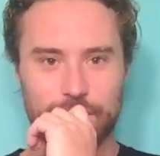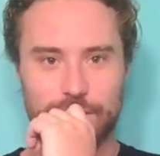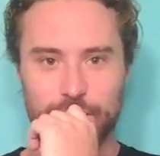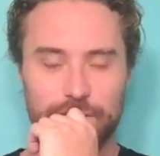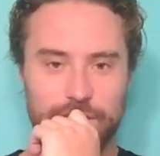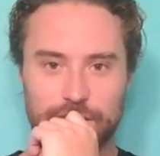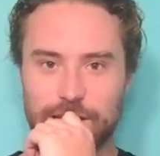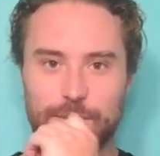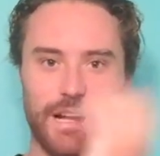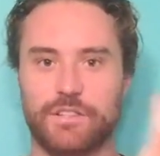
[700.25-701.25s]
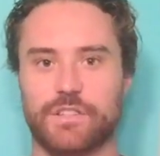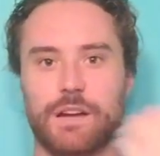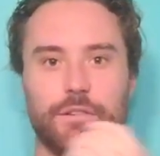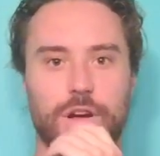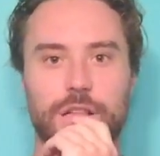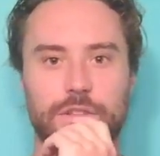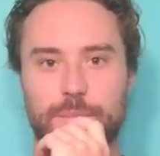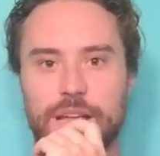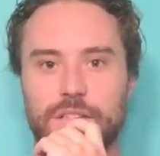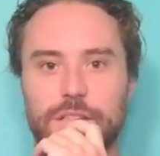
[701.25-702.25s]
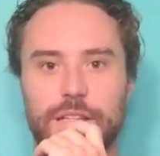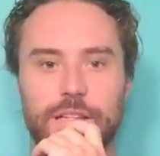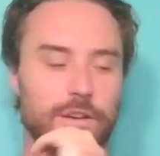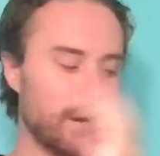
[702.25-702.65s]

Because I just covered all of it basically.